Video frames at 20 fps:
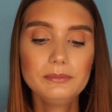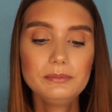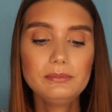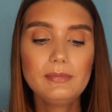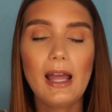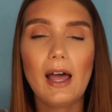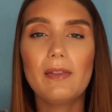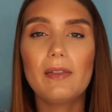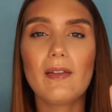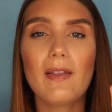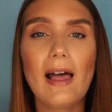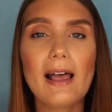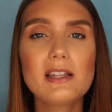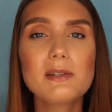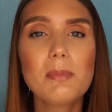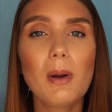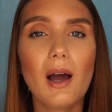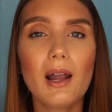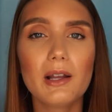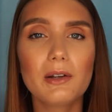Now, the last
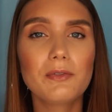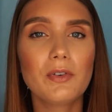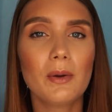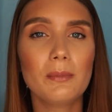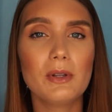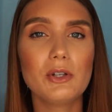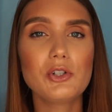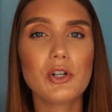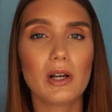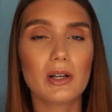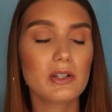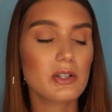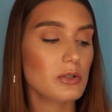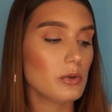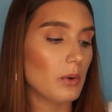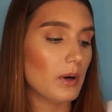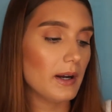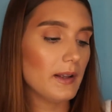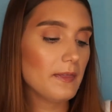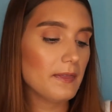product from the
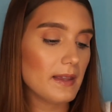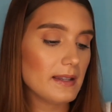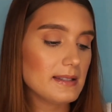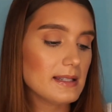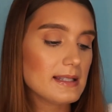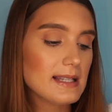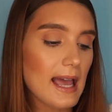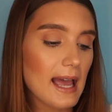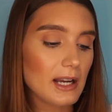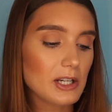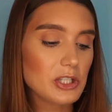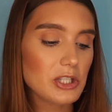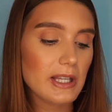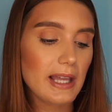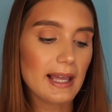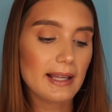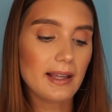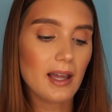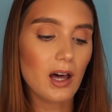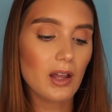drugstore, this is actually
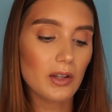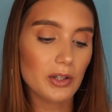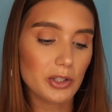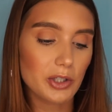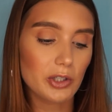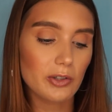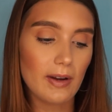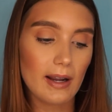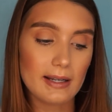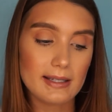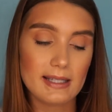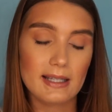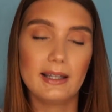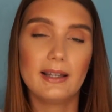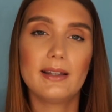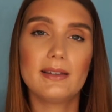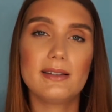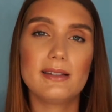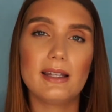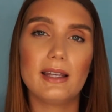a color correcting
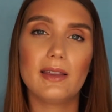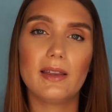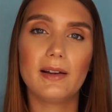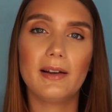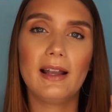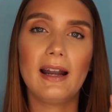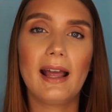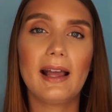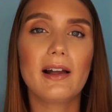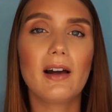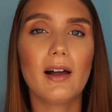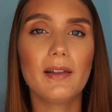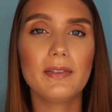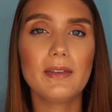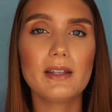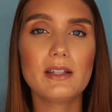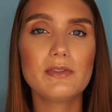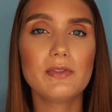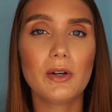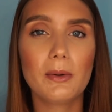concealer, and I got
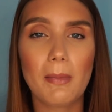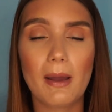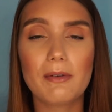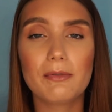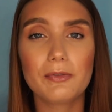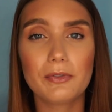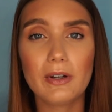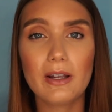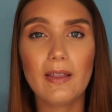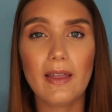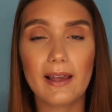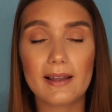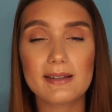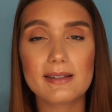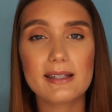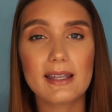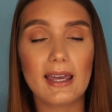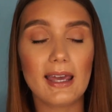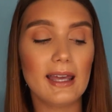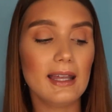this for my
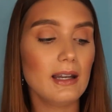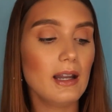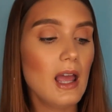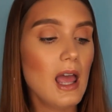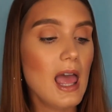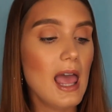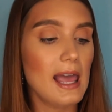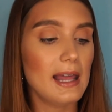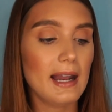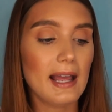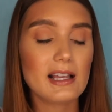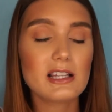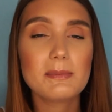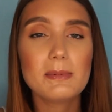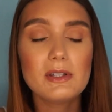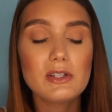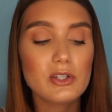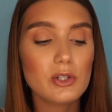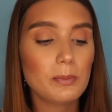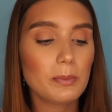freelance kit, and it has
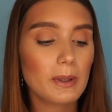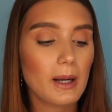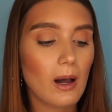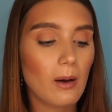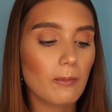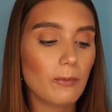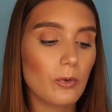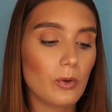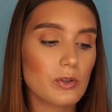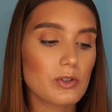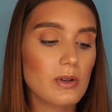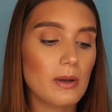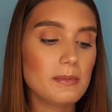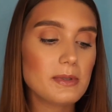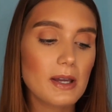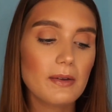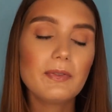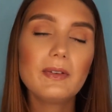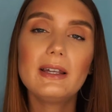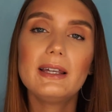been super helpful, so I'm
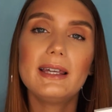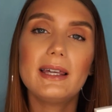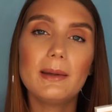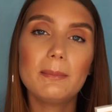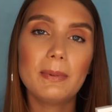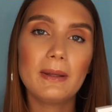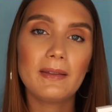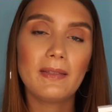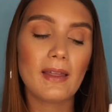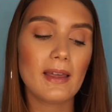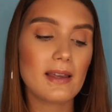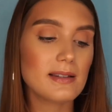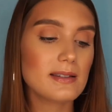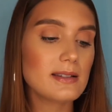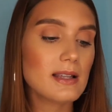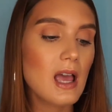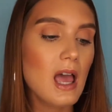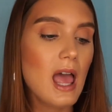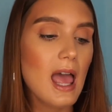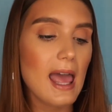definitely keeping this.
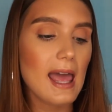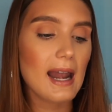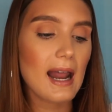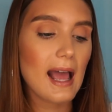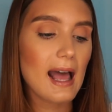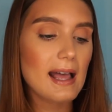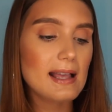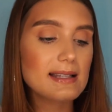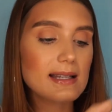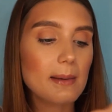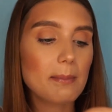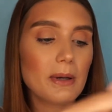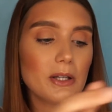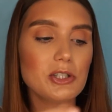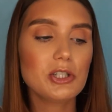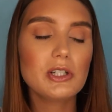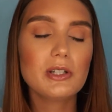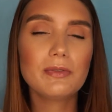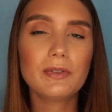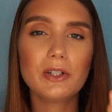And it has a bunch
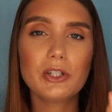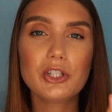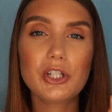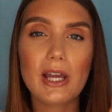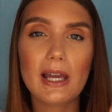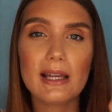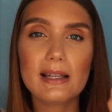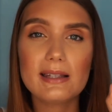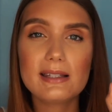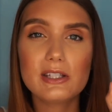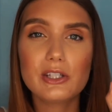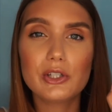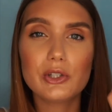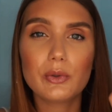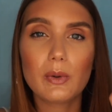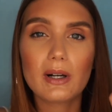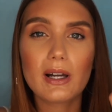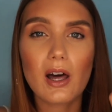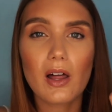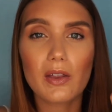of different shades
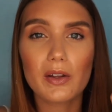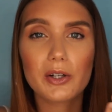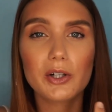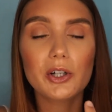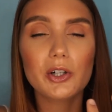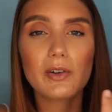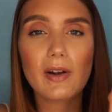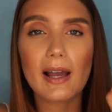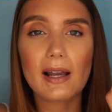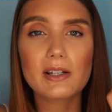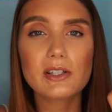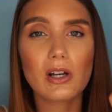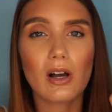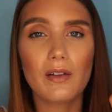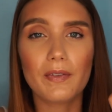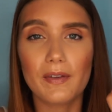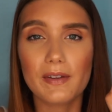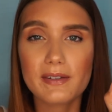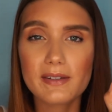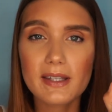to color correct
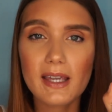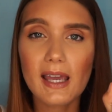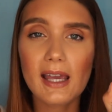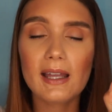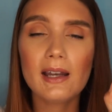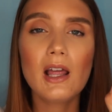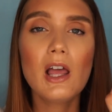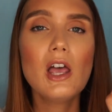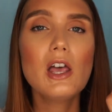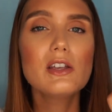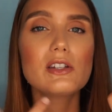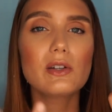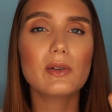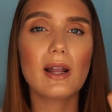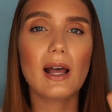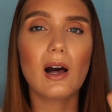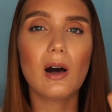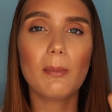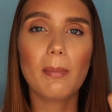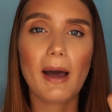on the skin, so to
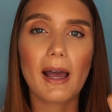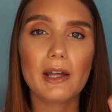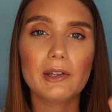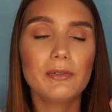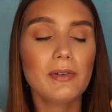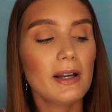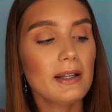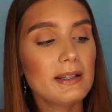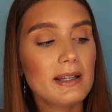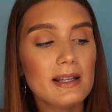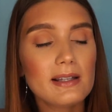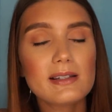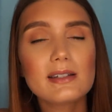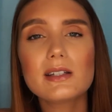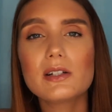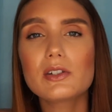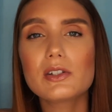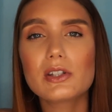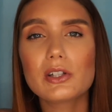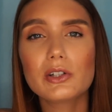help hide redness,
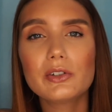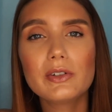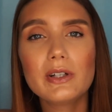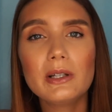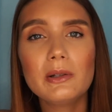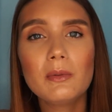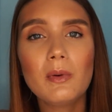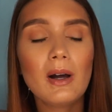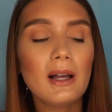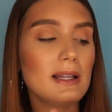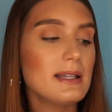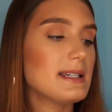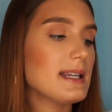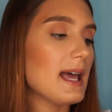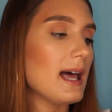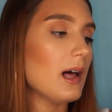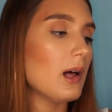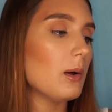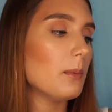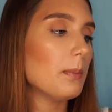there's the green one to
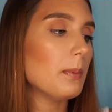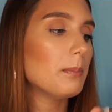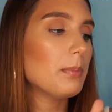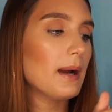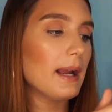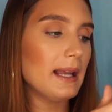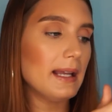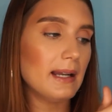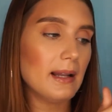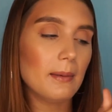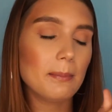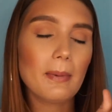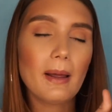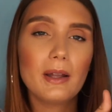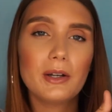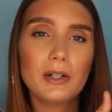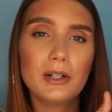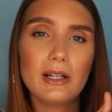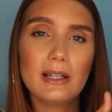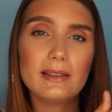help brighten up
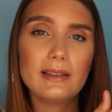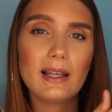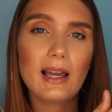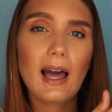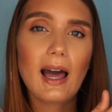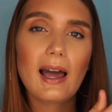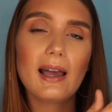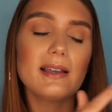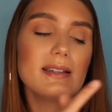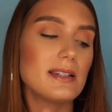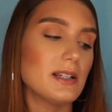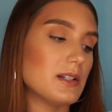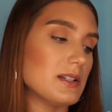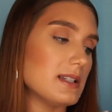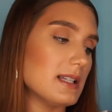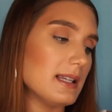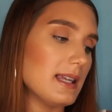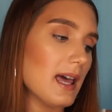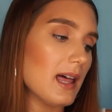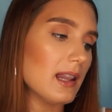underneath the eyes, there's
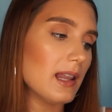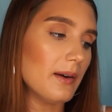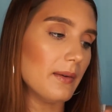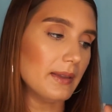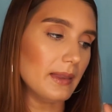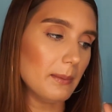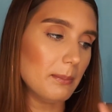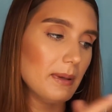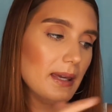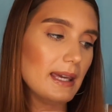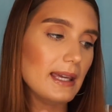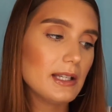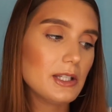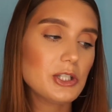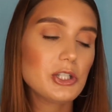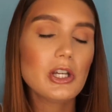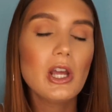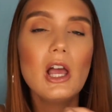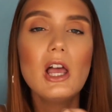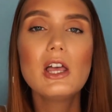the yellow and the
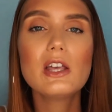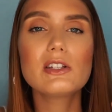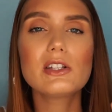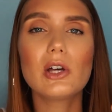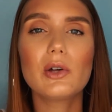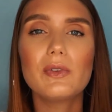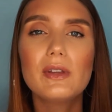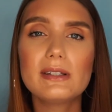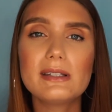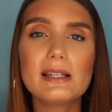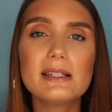peach. So this